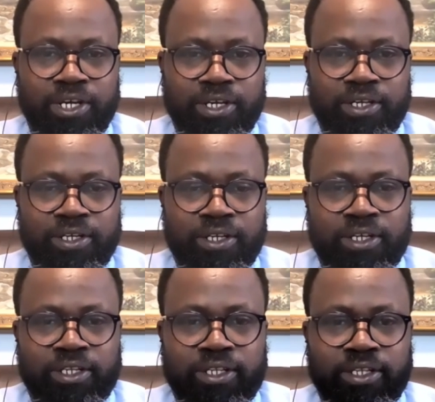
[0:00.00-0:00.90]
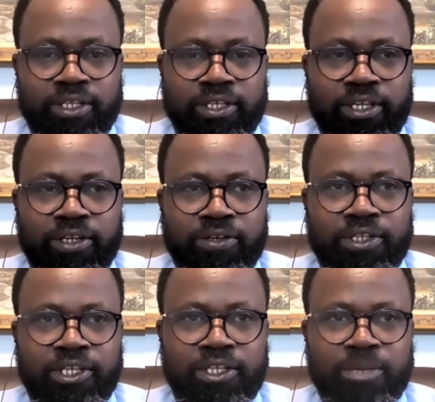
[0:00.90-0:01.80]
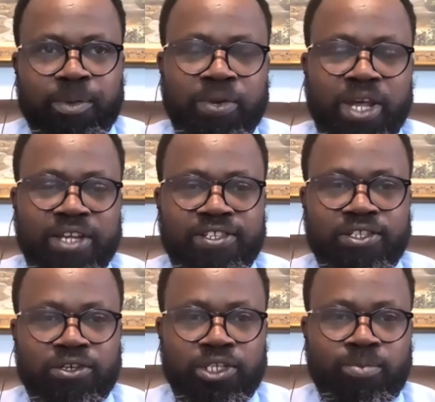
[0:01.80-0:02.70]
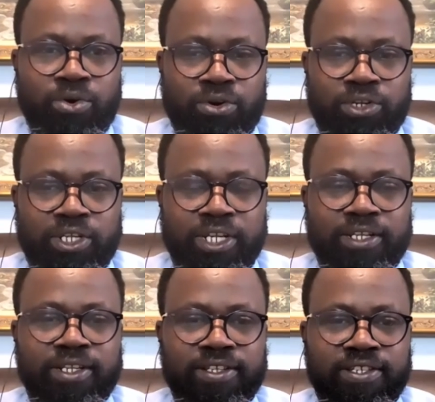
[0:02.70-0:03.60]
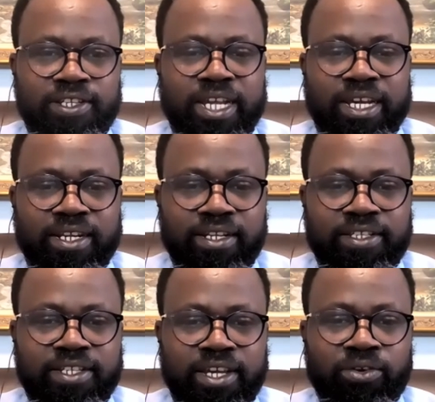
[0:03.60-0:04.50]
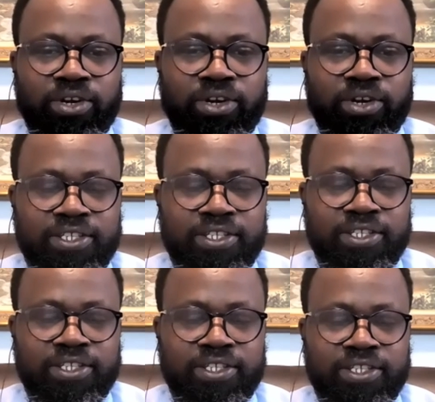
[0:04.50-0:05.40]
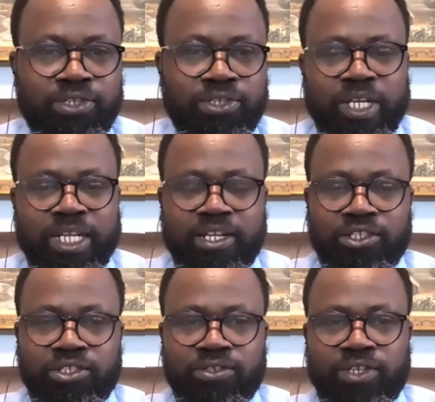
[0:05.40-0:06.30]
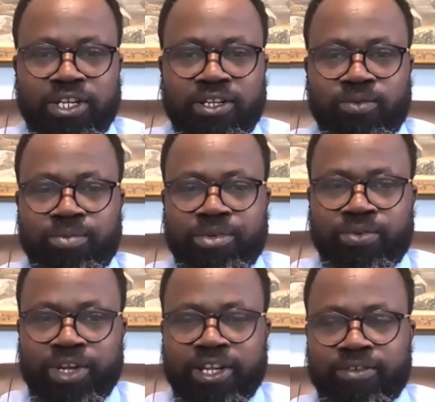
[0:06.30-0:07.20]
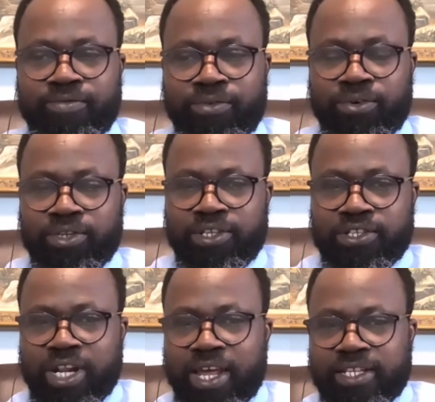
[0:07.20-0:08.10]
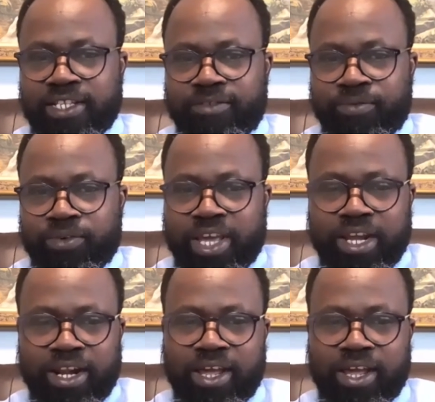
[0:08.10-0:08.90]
You know, the people that sit on the board, they sit down and they decide, okay, these are the books that the children will be reading for this class and for